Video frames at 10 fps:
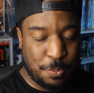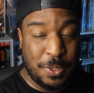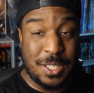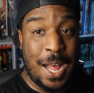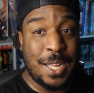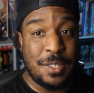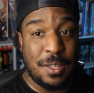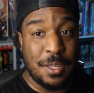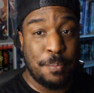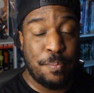Besides
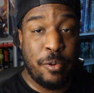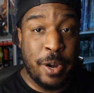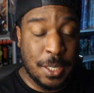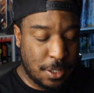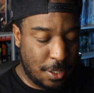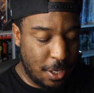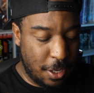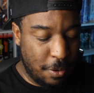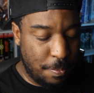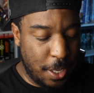the print
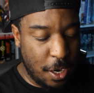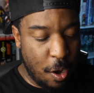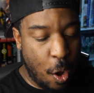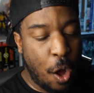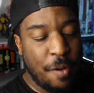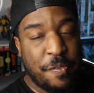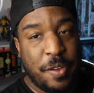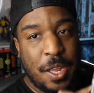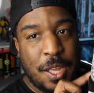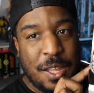being off,
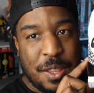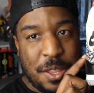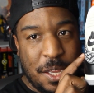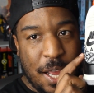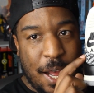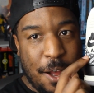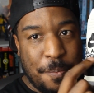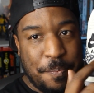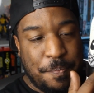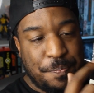
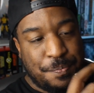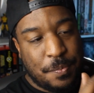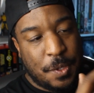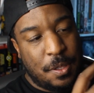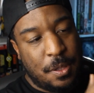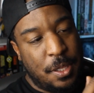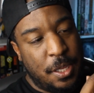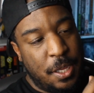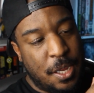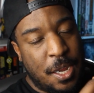
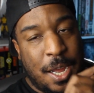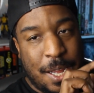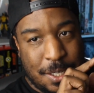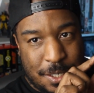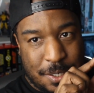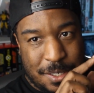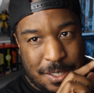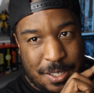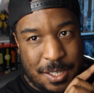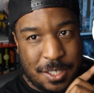the cut
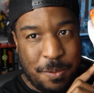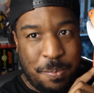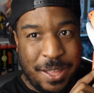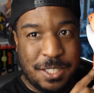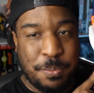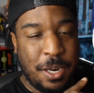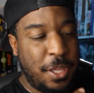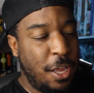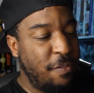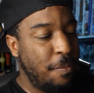and the placement of
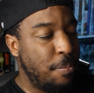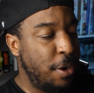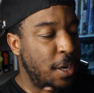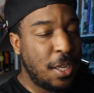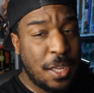the elephant print